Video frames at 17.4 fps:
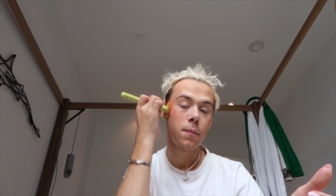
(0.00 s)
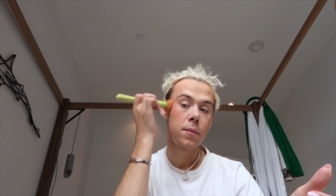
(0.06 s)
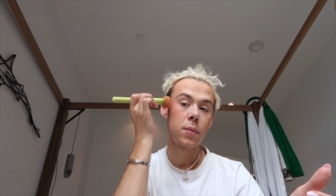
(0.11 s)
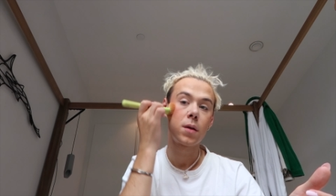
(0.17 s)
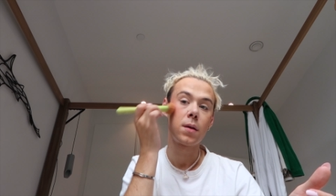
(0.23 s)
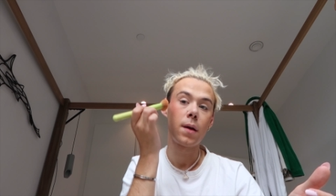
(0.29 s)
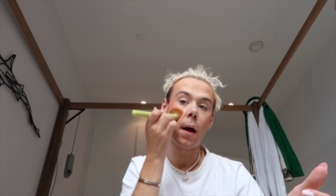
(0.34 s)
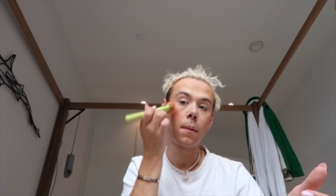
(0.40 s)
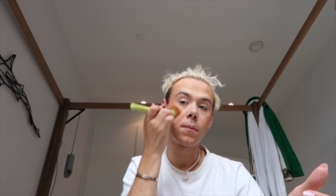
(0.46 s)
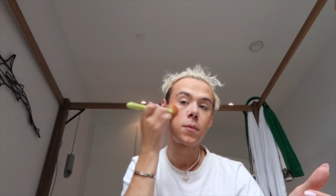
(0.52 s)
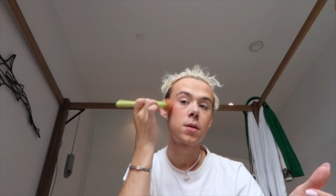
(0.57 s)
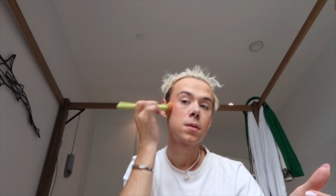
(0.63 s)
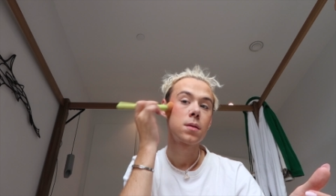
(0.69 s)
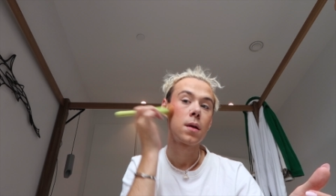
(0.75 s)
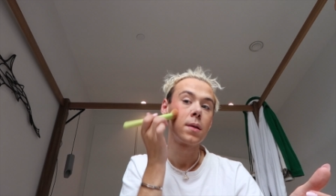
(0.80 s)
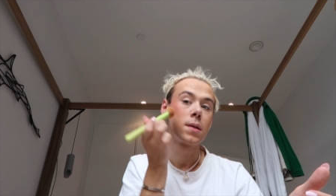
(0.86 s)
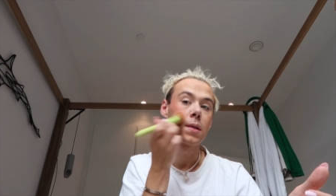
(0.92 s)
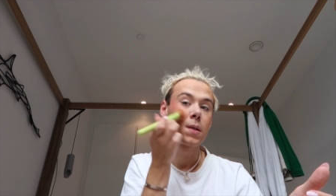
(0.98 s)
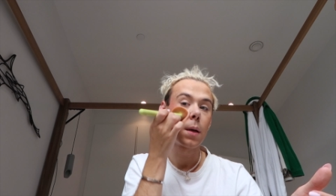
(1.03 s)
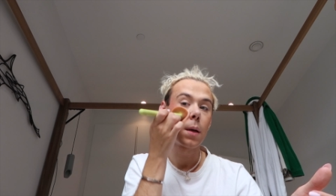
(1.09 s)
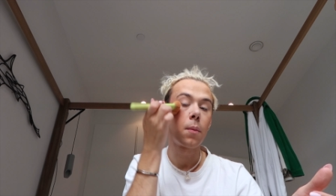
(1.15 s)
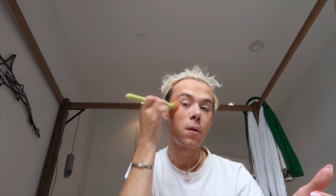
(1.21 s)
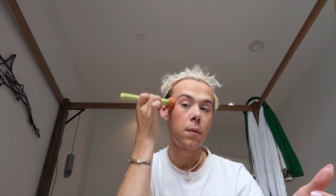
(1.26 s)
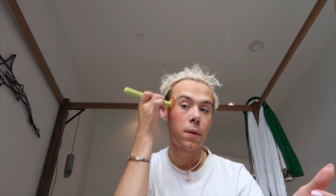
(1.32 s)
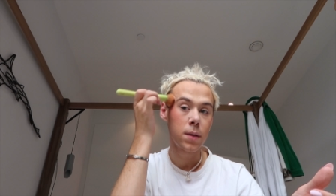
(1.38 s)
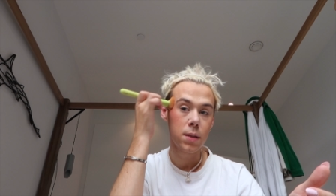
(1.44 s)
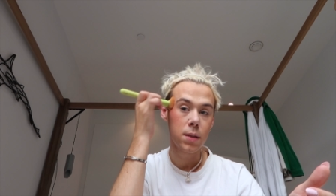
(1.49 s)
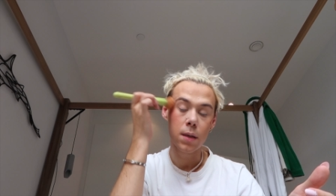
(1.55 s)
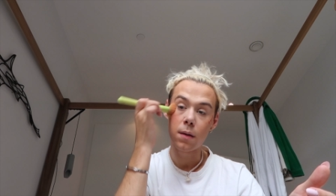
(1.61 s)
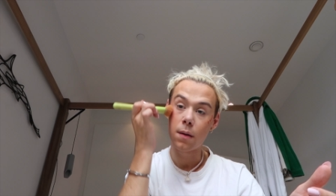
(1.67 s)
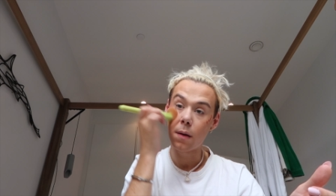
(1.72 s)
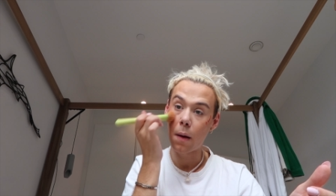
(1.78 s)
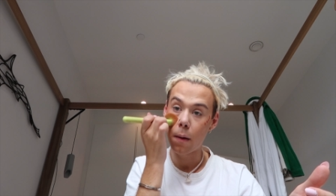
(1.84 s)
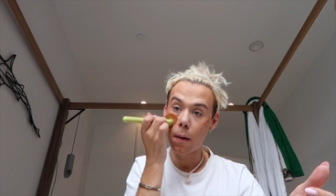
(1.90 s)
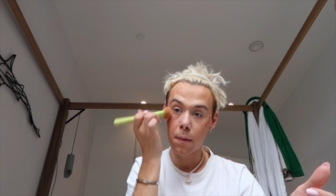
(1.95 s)
But yeah, I'm just going to stipple this
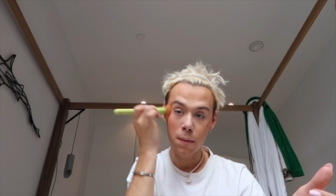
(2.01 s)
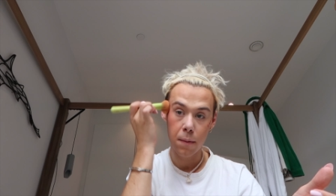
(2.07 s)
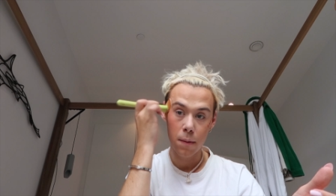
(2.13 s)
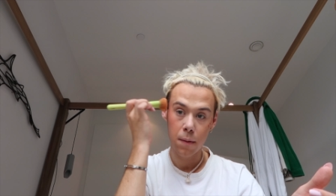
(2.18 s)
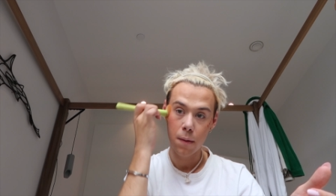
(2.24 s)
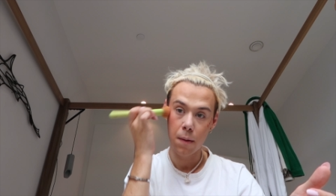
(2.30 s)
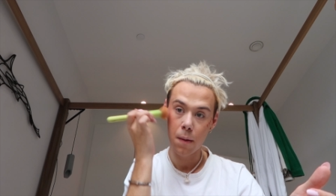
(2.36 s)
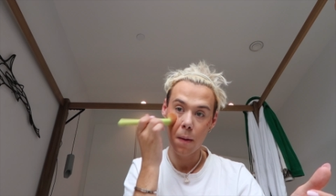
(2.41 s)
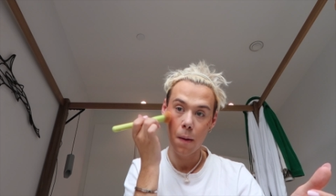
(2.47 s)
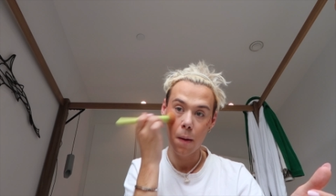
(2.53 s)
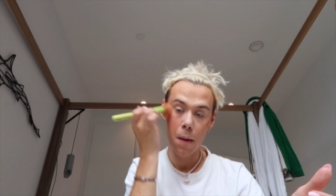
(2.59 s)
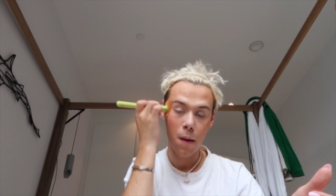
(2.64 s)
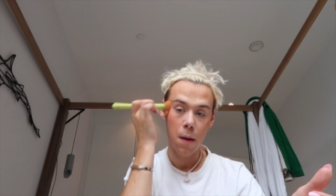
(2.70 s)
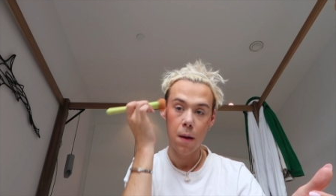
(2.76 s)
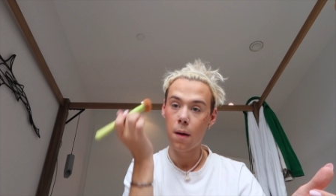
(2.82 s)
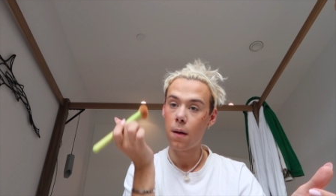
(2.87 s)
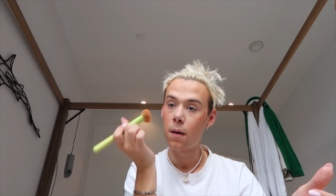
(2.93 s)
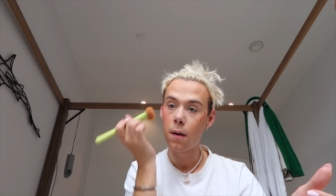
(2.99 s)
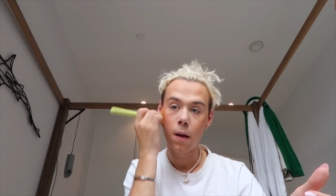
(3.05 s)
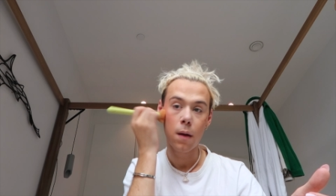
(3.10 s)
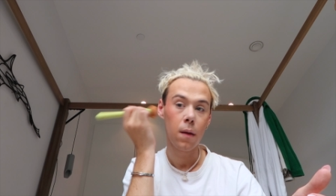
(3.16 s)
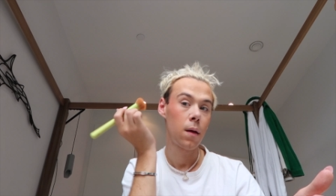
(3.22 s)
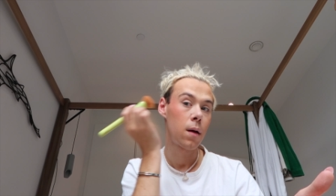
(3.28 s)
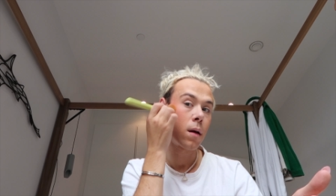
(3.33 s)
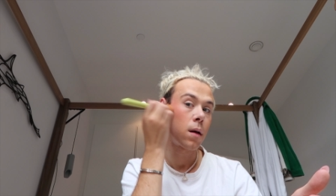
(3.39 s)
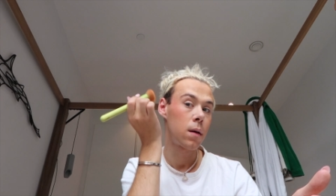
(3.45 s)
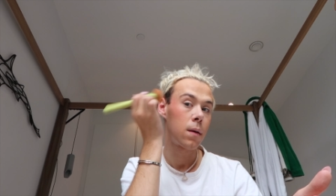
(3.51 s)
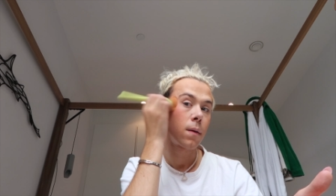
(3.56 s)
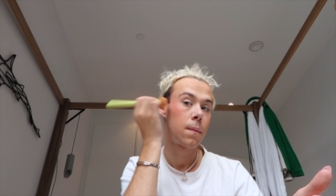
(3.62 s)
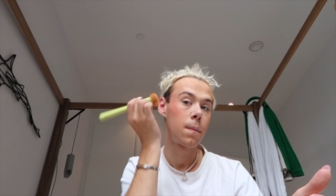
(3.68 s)
in now, like that.